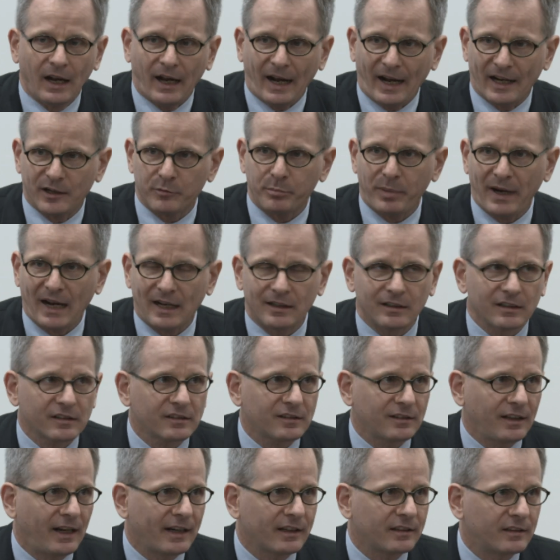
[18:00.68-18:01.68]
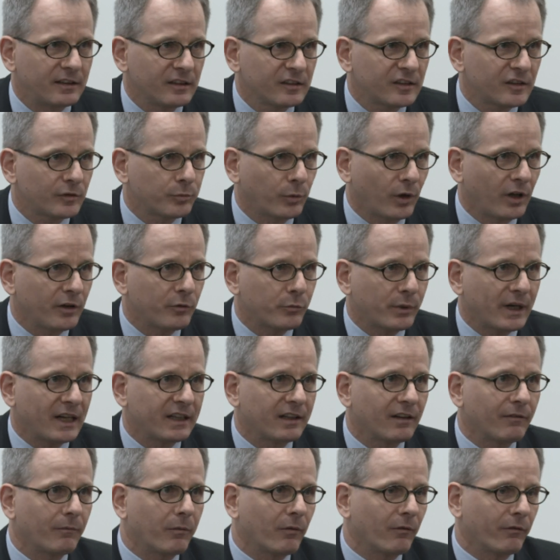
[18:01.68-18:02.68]
And panels like this one, where
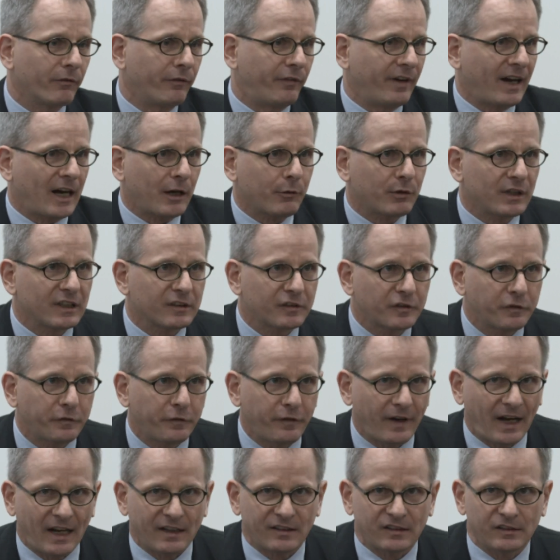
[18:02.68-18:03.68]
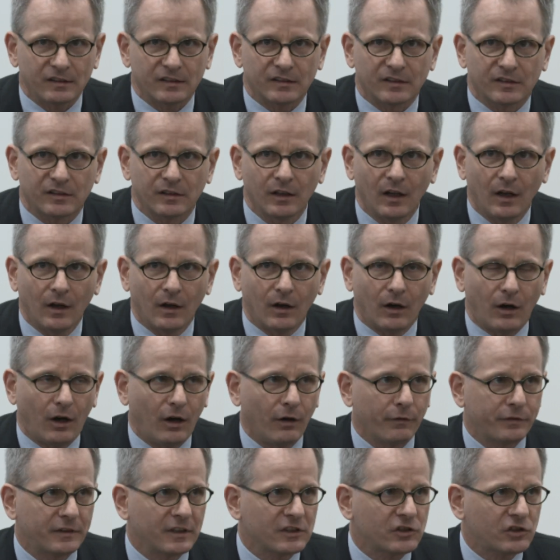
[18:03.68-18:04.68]
the various facets
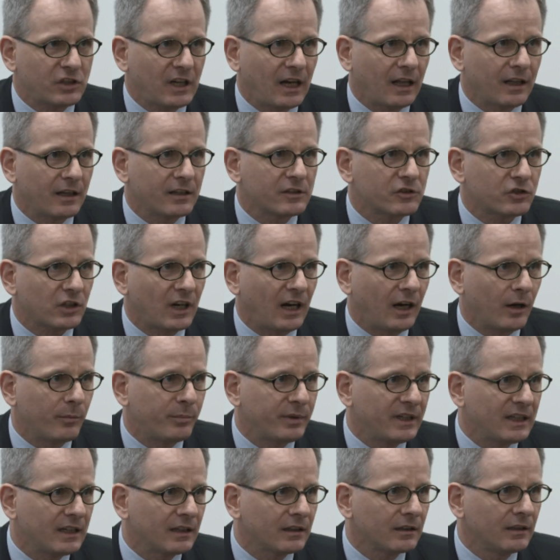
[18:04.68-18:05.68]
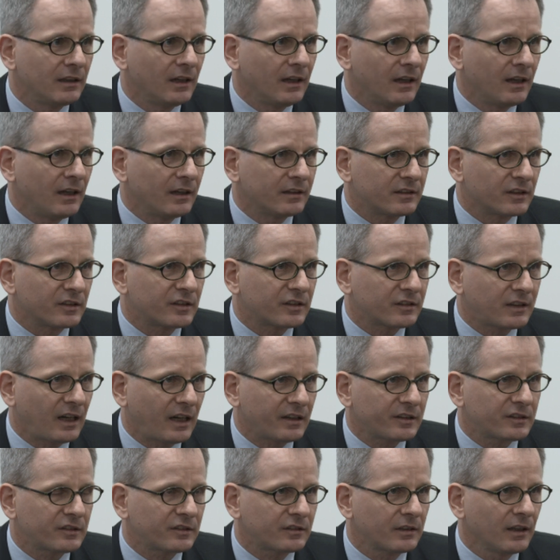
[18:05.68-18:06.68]
of the challenge are being
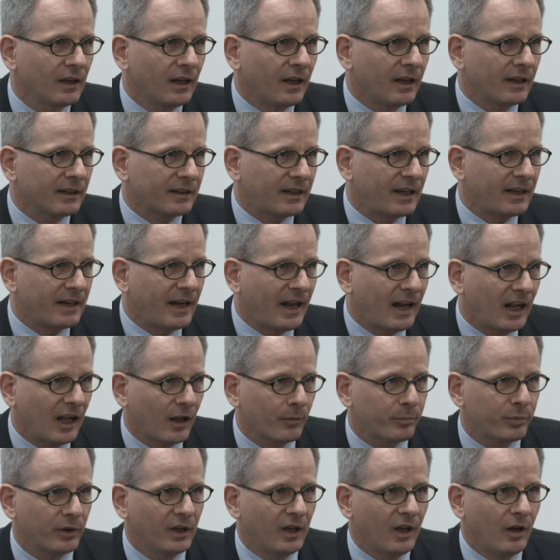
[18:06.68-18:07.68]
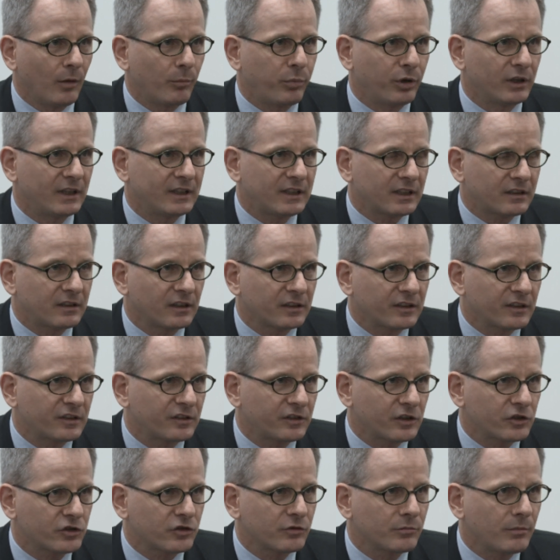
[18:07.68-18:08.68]
discussed, can help political
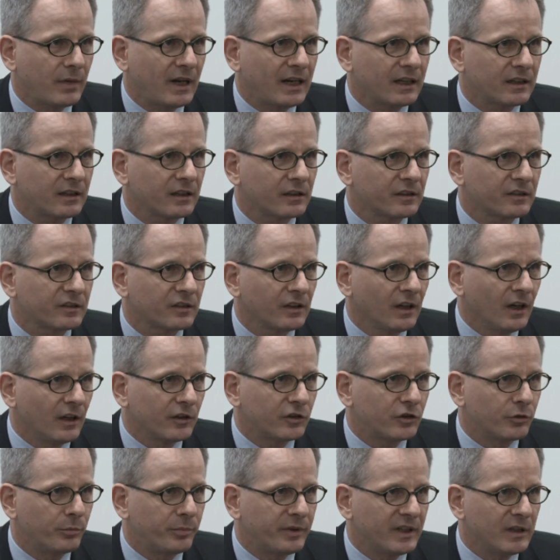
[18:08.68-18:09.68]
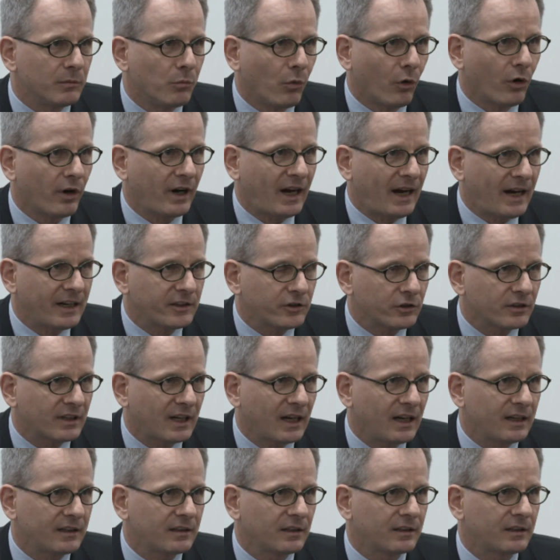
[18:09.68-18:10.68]
decision makers to be more
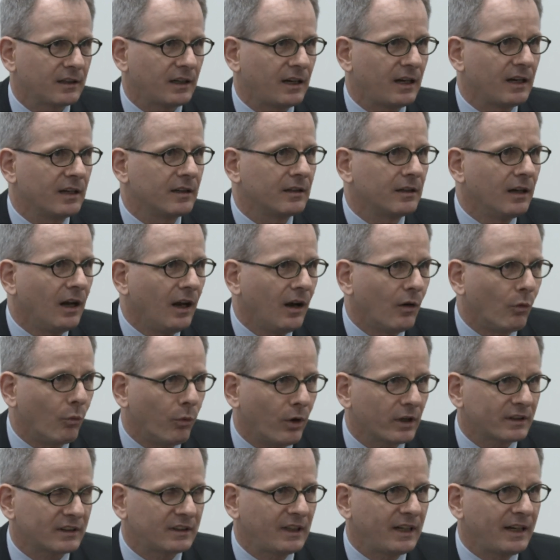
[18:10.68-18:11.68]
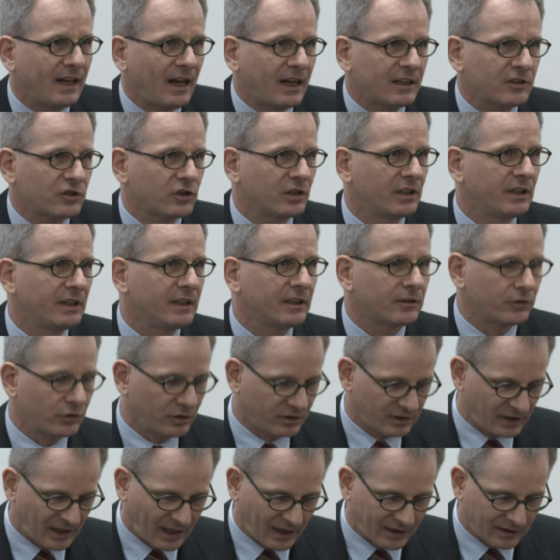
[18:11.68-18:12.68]
educated in what they actually need to
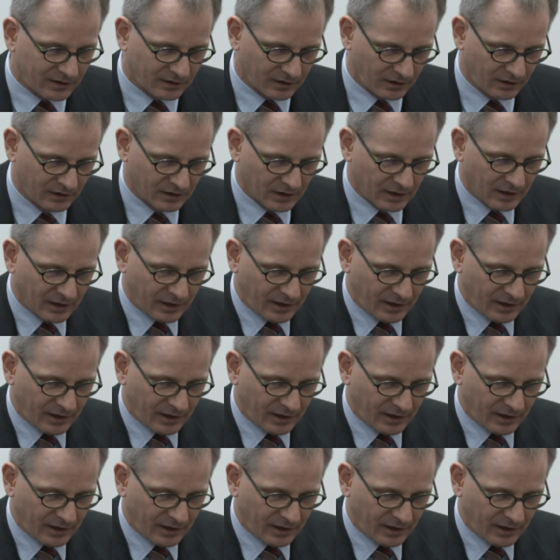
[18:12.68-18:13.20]
tackle.